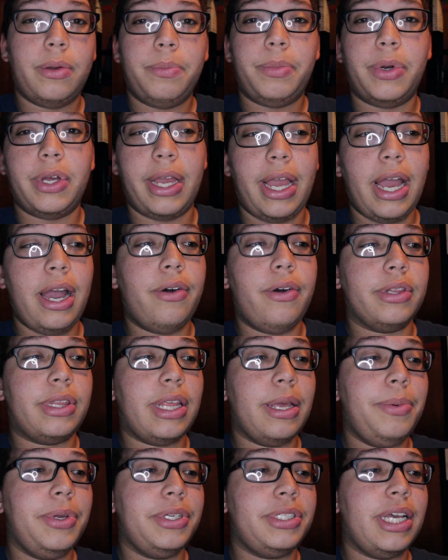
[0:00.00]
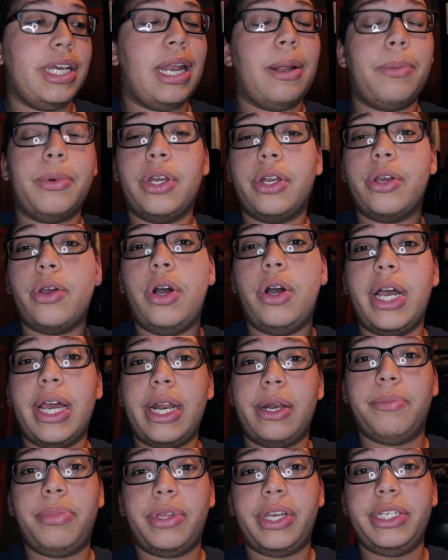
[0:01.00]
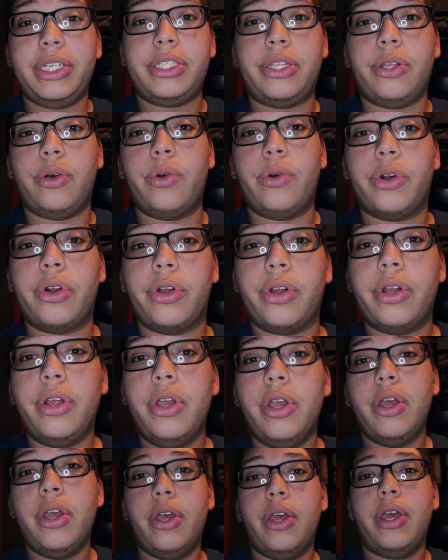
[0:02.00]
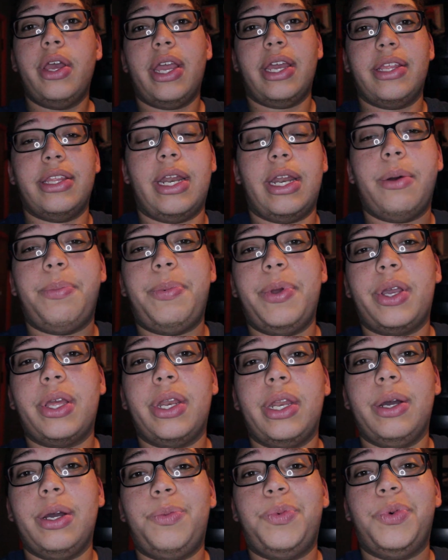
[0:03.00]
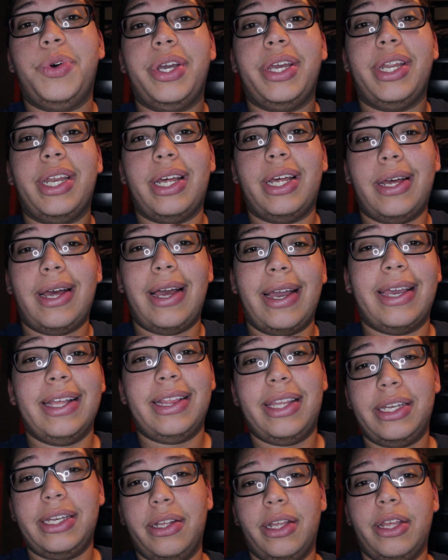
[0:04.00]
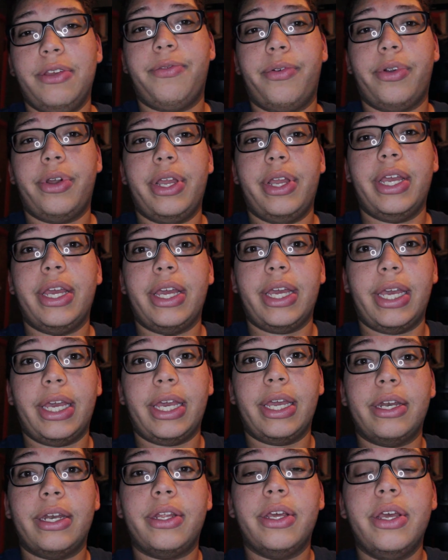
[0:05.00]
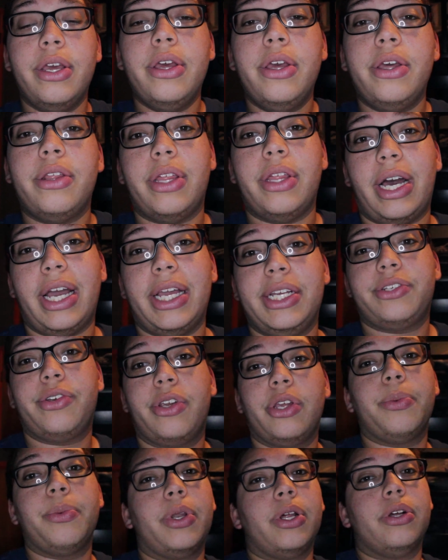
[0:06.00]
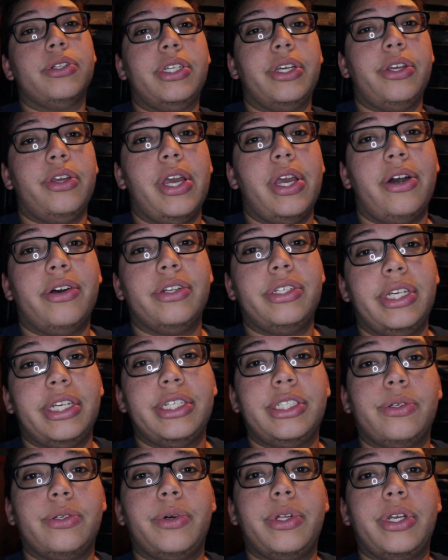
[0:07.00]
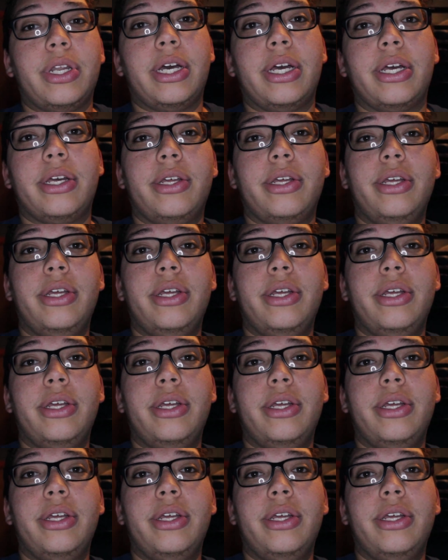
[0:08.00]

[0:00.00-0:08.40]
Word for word: but yeah, with that being said, I'm gonna go ahead and place the order, and then I'll pick it up when I get the delivery and the ice cream, and I'll tell you how it tastes and whatnot.